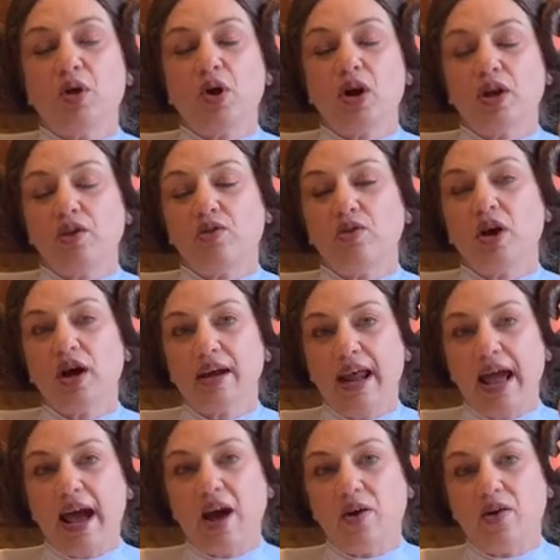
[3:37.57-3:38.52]
you cut
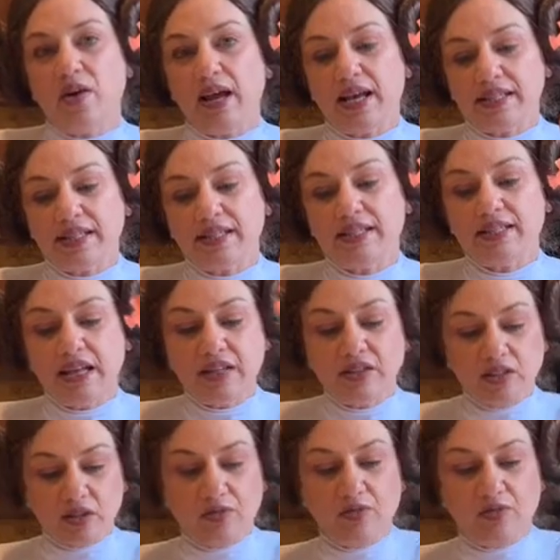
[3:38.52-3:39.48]
out as a
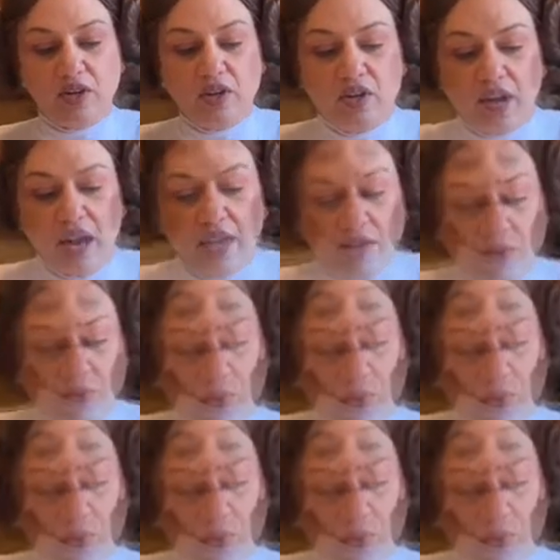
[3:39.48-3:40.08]
stencil for your next one.